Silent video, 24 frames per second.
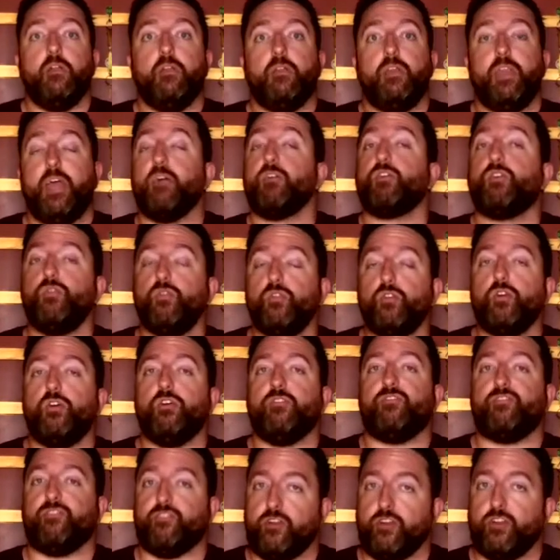Now, Google
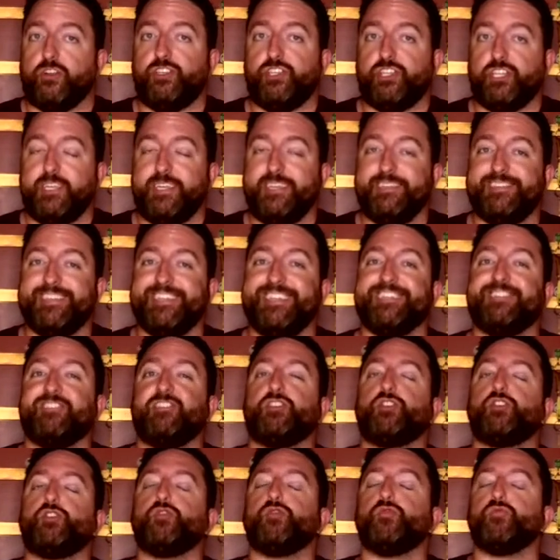search is an
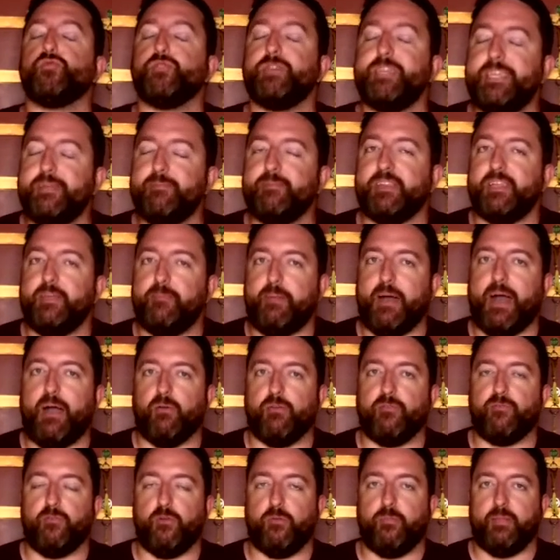extremely
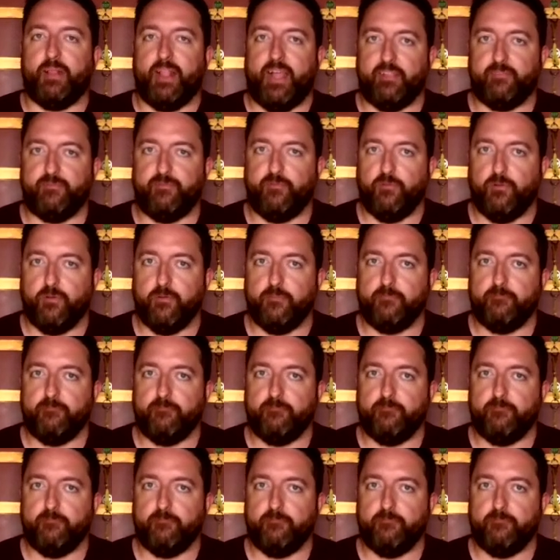powerful platform